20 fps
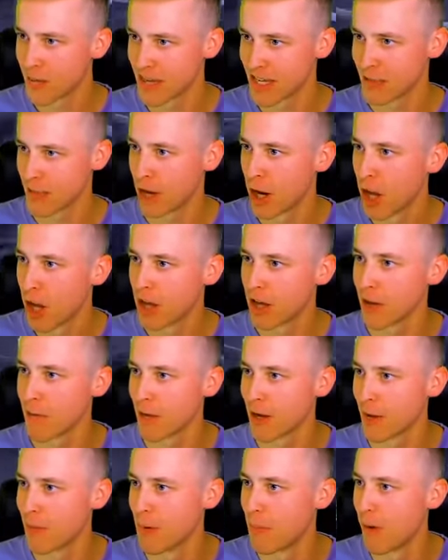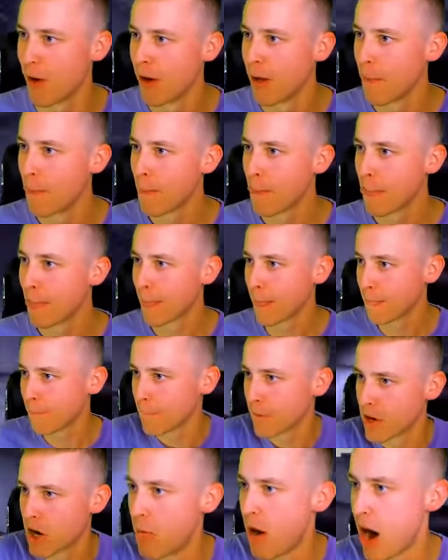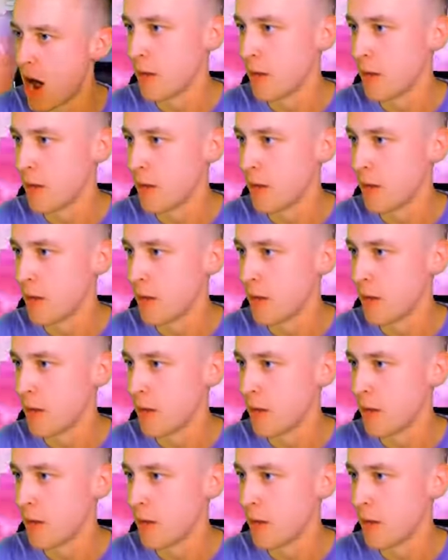Give me this middle. Hey, give me the bullet. Come